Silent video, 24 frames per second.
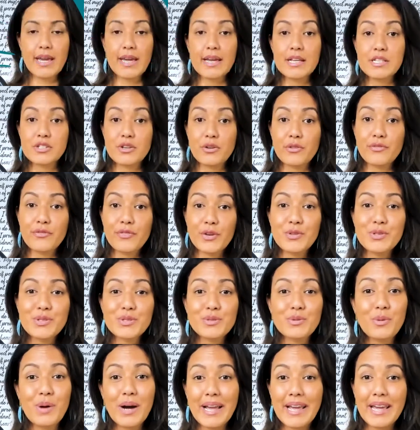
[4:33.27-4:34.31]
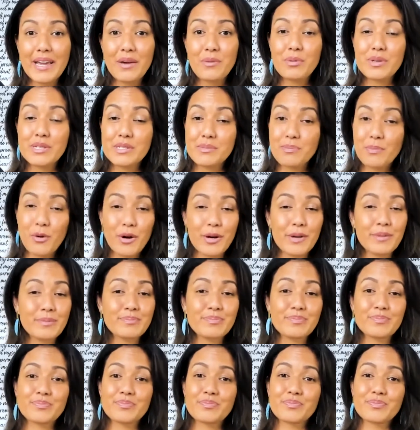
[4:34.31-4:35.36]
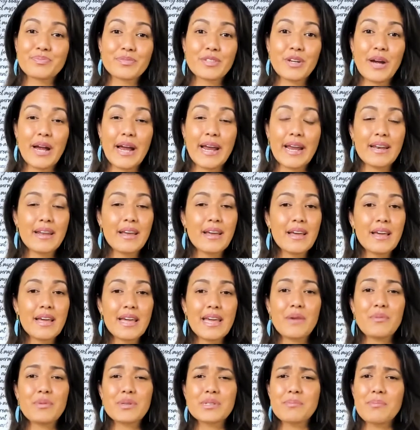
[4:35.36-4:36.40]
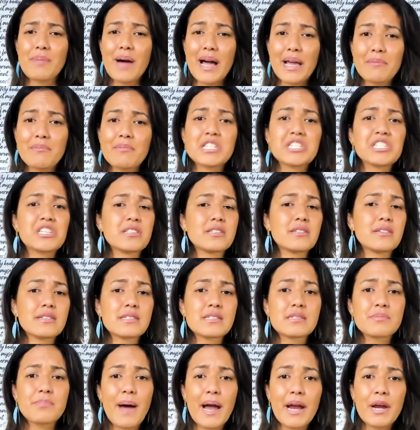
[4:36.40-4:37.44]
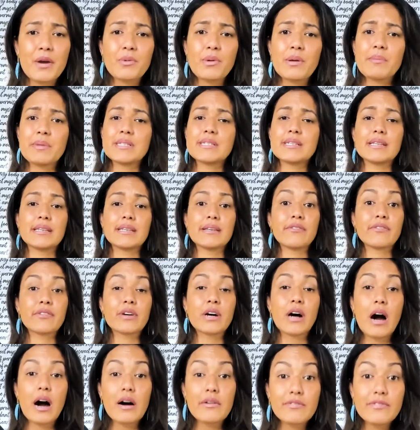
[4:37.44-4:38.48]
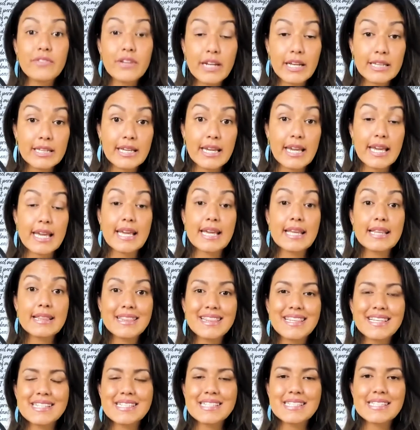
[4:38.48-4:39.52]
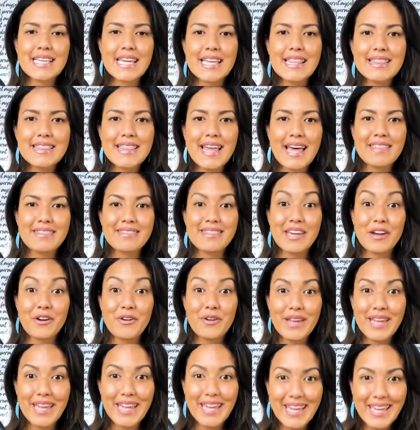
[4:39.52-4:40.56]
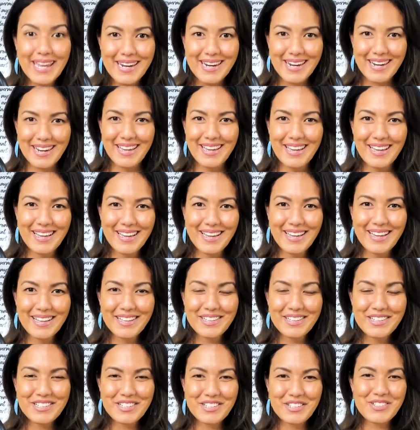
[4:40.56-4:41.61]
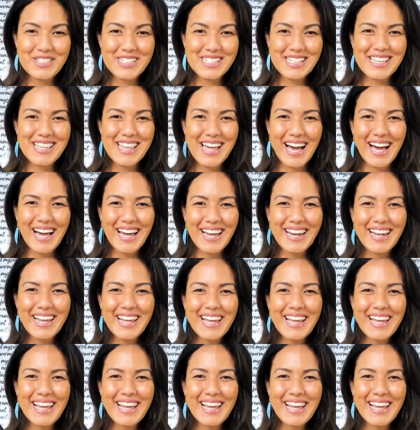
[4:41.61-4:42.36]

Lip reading: So Fused Hawaii was born, right? It was my mission to inspire women to live confidently in the skin that they're in. Do you see that?